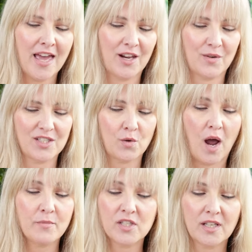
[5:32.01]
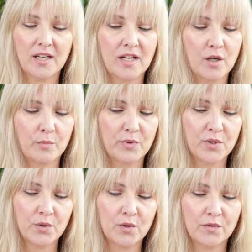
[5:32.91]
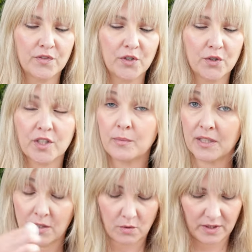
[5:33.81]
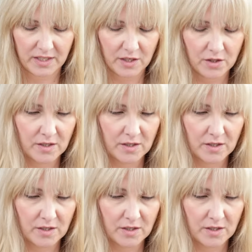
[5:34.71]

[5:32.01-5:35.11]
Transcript: Anyway, so I'm just got our beautiful camellia oil here.